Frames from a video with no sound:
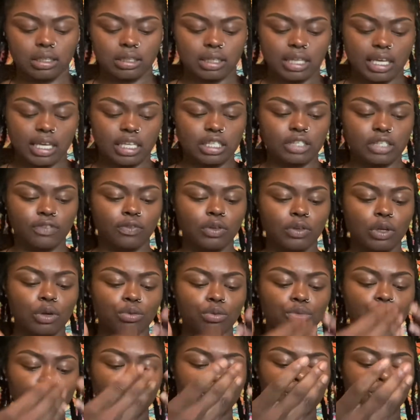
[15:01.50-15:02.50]
things
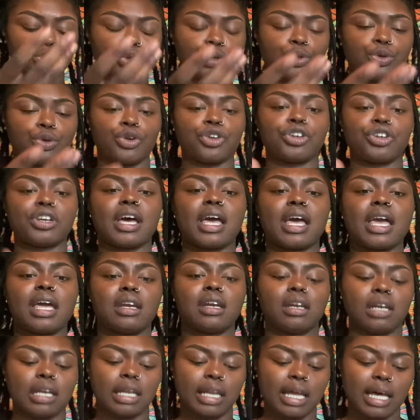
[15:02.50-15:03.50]
flow through you. You're not in
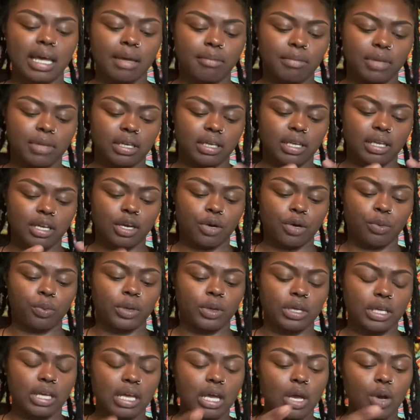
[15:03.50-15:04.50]
alignment here
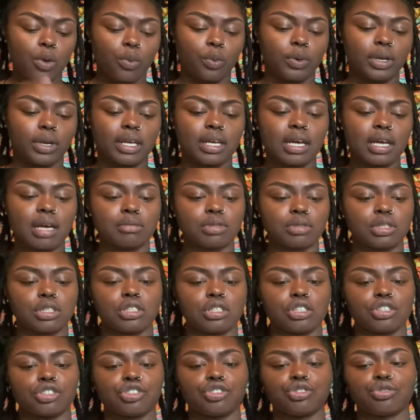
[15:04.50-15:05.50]
with when it comes to
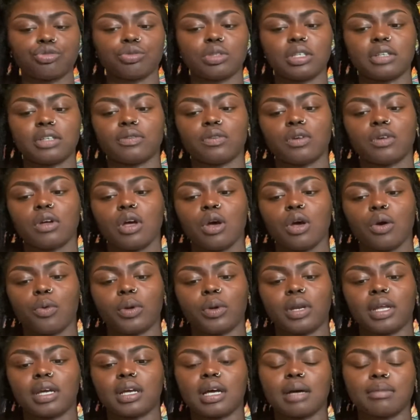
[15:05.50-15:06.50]
your strength, when
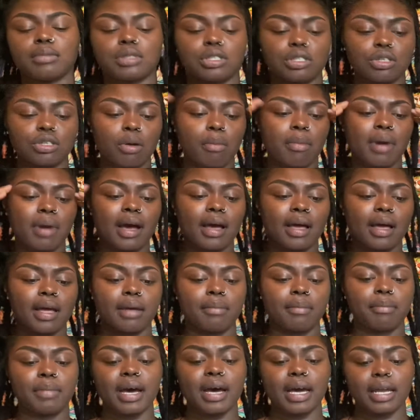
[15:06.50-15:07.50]
it comes to your
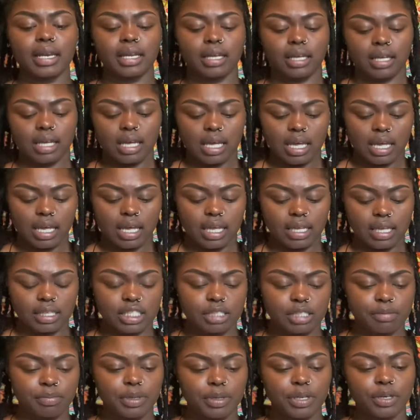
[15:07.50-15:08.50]
mind, body, and
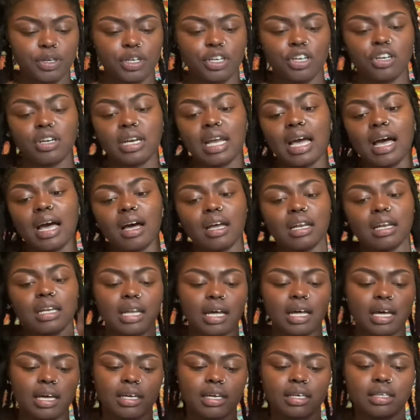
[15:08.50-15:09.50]
spirit. You're not
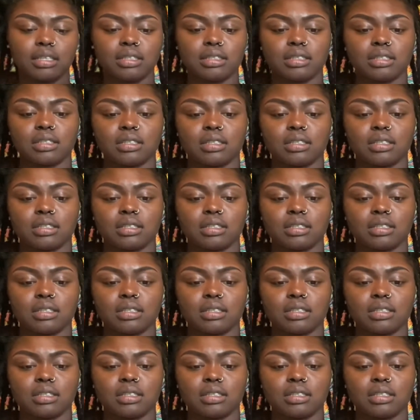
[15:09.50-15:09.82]
aligned.